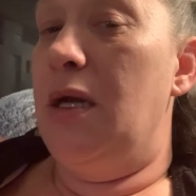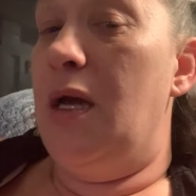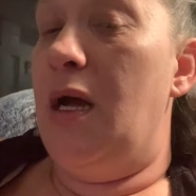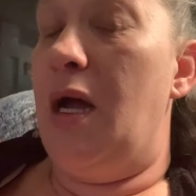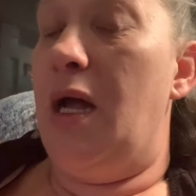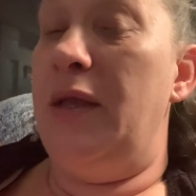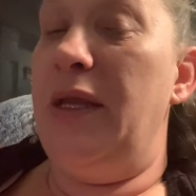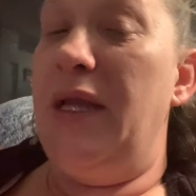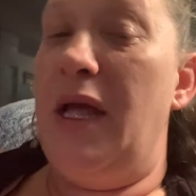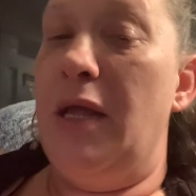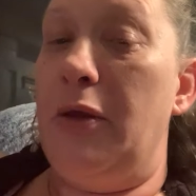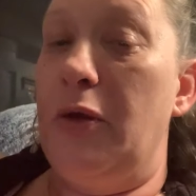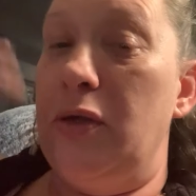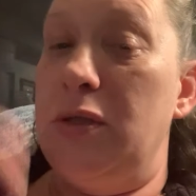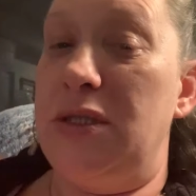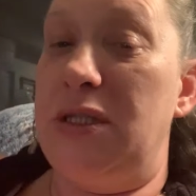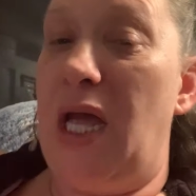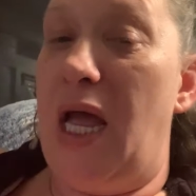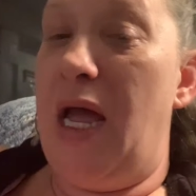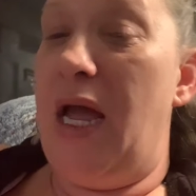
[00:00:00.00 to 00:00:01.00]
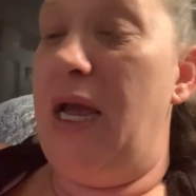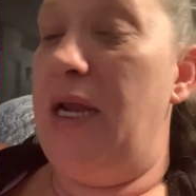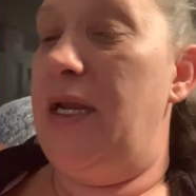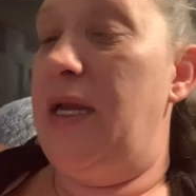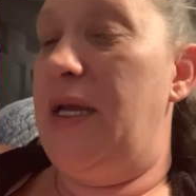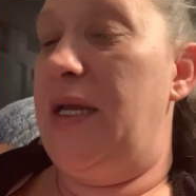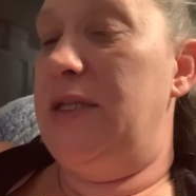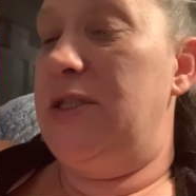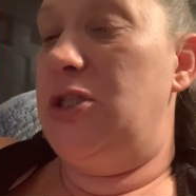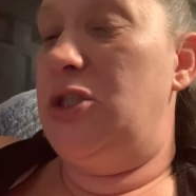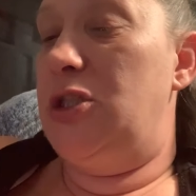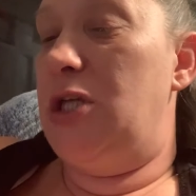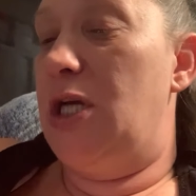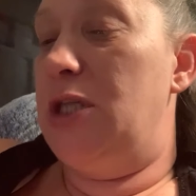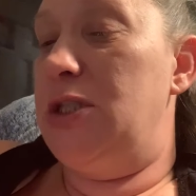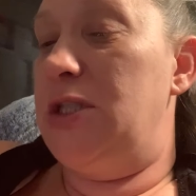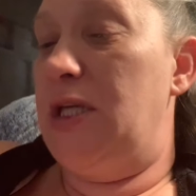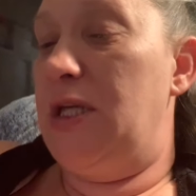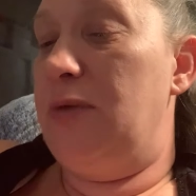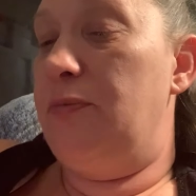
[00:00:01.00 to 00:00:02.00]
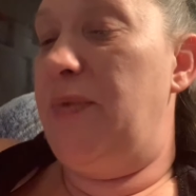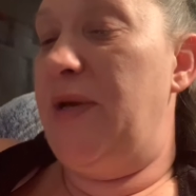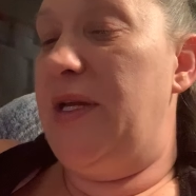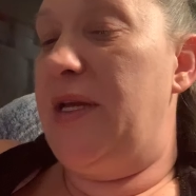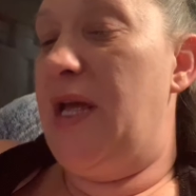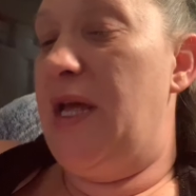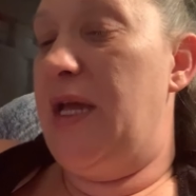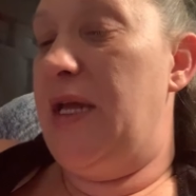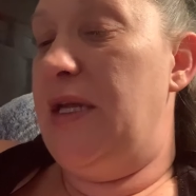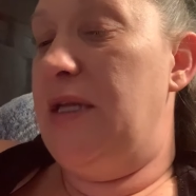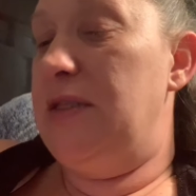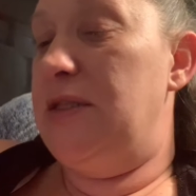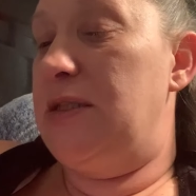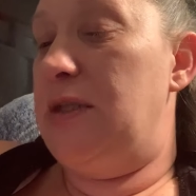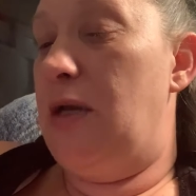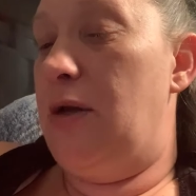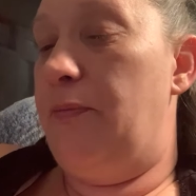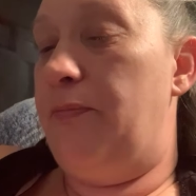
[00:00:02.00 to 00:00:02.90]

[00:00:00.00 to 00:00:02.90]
on the other side is judging because